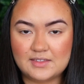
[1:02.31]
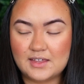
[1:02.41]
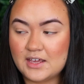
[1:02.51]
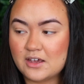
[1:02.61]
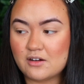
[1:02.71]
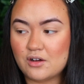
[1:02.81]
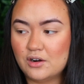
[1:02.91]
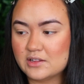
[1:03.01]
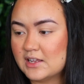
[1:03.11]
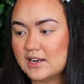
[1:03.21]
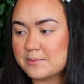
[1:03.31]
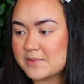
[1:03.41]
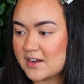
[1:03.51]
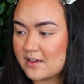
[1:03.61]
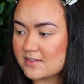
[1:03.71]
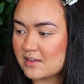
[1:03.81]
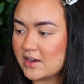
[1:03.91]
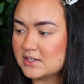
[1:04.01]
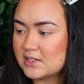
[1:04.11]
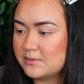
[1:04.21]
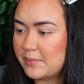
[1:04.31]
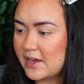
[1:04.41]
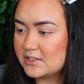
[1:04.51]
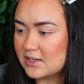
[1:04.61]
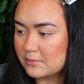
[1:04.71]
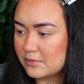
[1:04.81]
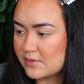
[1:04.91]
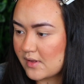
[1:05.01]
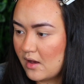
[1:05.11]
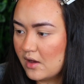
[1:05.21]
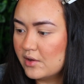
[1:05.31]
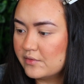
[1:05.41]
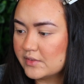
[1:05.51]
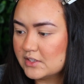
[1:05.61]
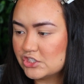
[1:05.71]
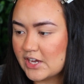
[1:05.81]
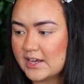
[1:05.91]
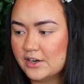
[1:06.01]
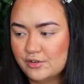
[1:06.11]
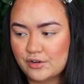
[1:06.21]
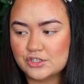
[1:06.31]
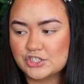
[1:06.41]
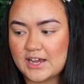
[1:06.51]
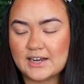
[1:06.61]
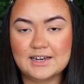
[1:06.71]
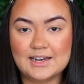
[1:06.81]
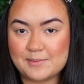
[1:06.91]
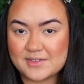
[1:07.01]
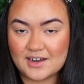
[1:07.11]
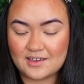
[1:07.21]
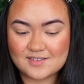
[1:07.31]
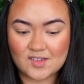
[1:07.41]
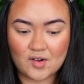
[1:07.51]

And then here are all of the lipsticks. So I did buy doubles of the shade No Shade lipsticks.